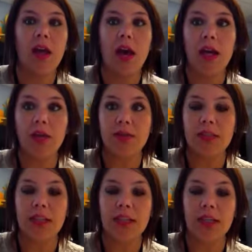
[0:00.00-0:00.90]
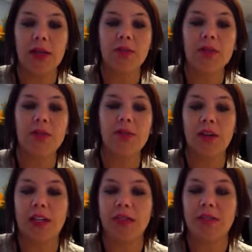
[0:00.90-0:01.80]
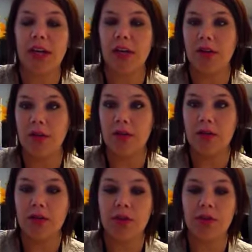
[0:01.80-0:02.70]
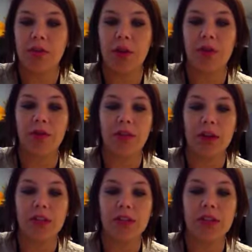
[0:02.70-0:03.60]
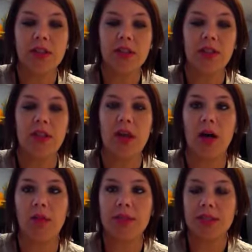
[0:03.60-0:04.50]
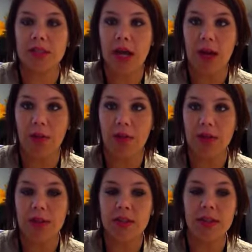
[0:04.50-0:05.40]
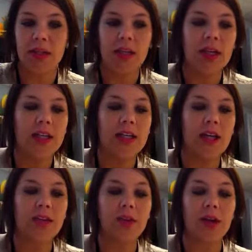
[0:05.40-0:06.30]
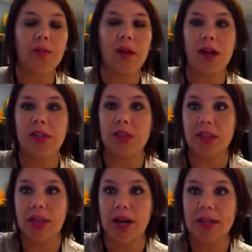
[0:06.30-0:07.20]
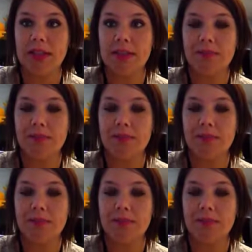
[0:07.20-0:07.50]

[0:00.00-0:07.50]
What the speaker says: I used the Gibbs reflective cycle to do my reflections on Mrs. Howard's 9th grade biology class